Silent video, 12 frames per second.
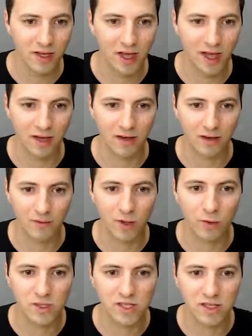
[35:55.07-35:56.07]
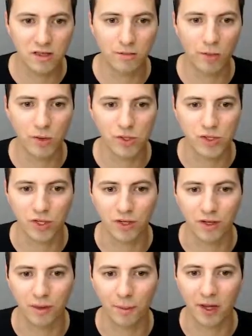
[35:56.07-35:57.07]
And we don't see the
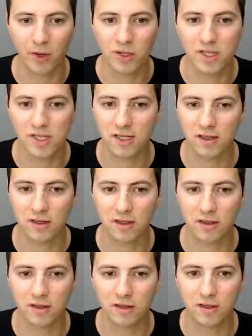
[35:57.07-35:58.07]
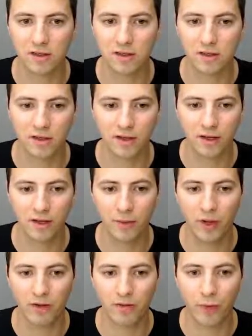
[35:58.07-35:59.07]
moisture because
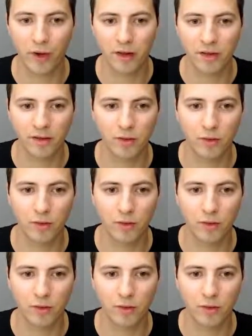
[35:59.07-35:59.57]
we have relative